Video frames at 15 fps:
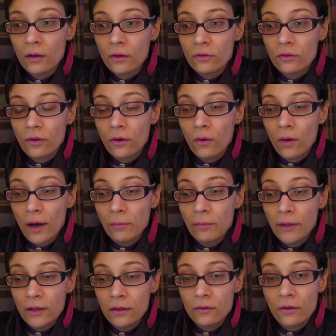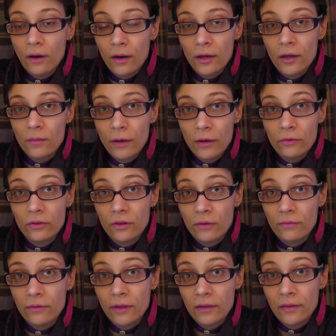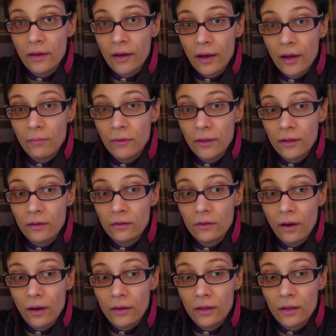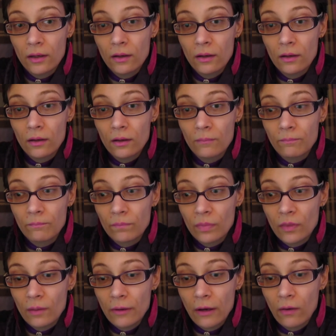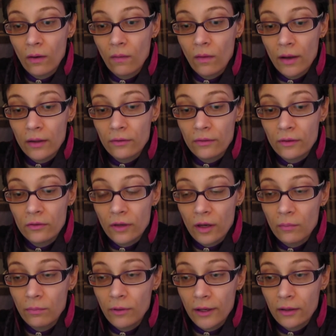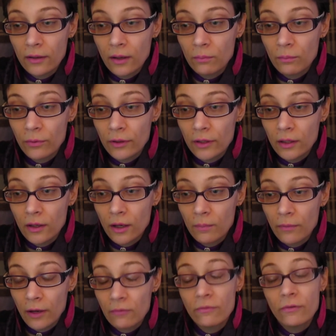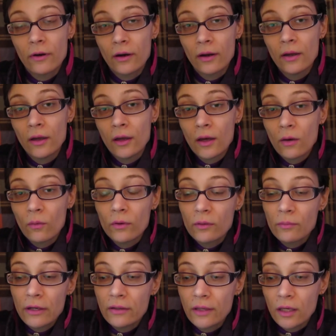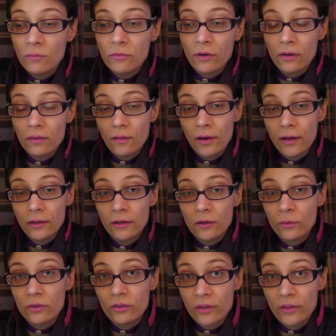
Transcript: So I plan on talking about stuff like that. I plan on talking about a lot of things. I plan on bringing up, I'm very, one of my names online here was